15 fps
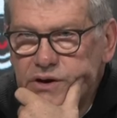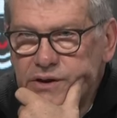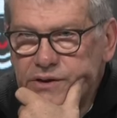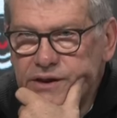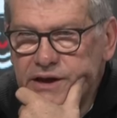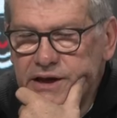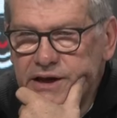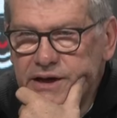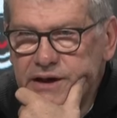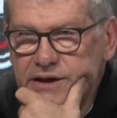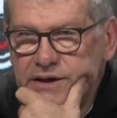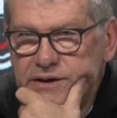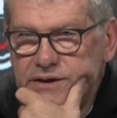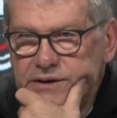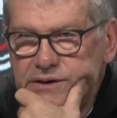the
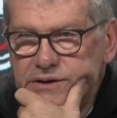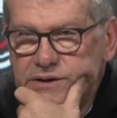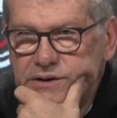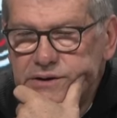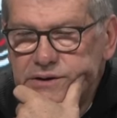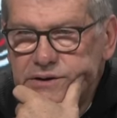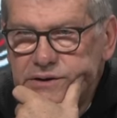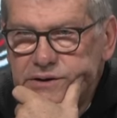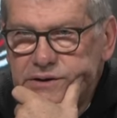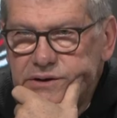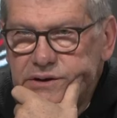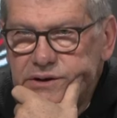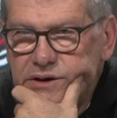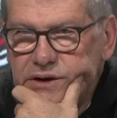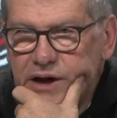
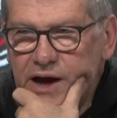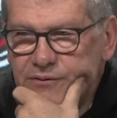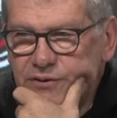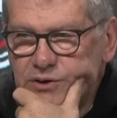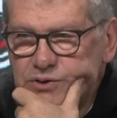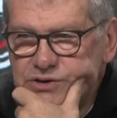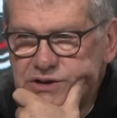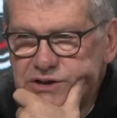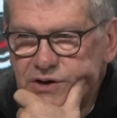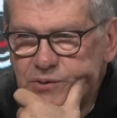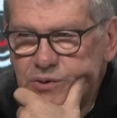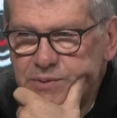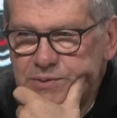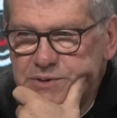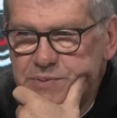evolution of
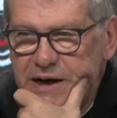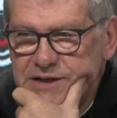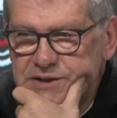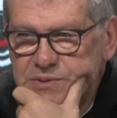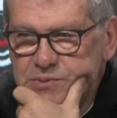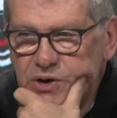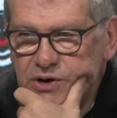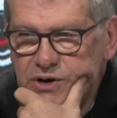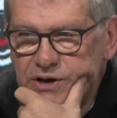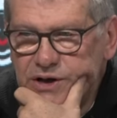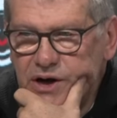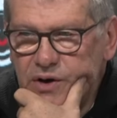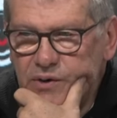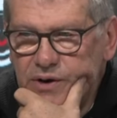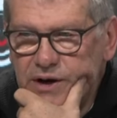women's basketball, you
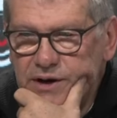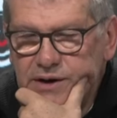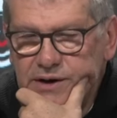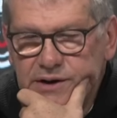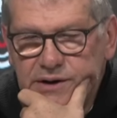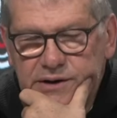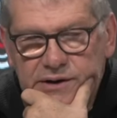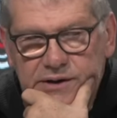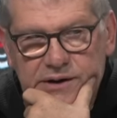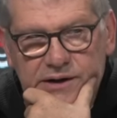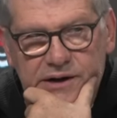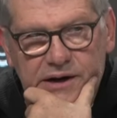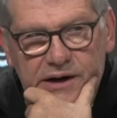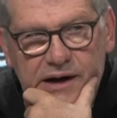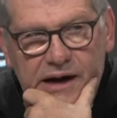know, and
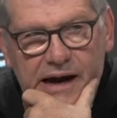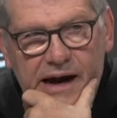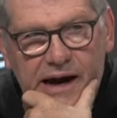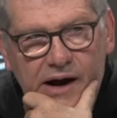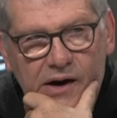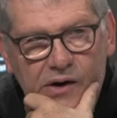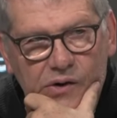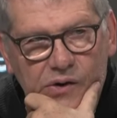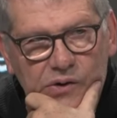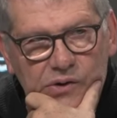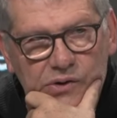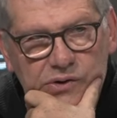how